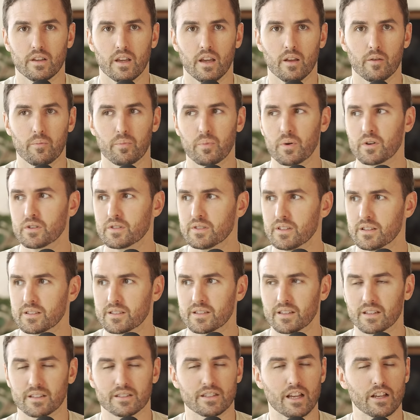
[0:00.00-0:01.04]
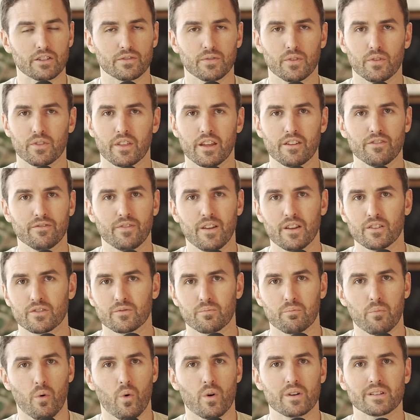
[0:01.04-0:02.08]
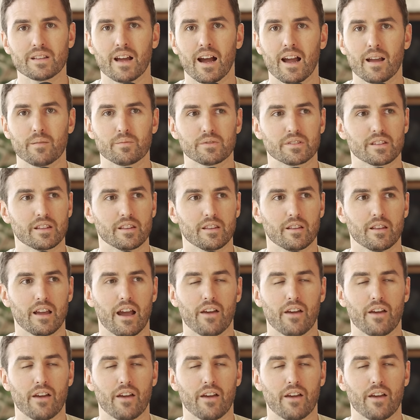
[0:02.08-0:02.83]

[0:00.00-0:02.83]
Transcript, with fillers: And a person that's successful, they failed more times than the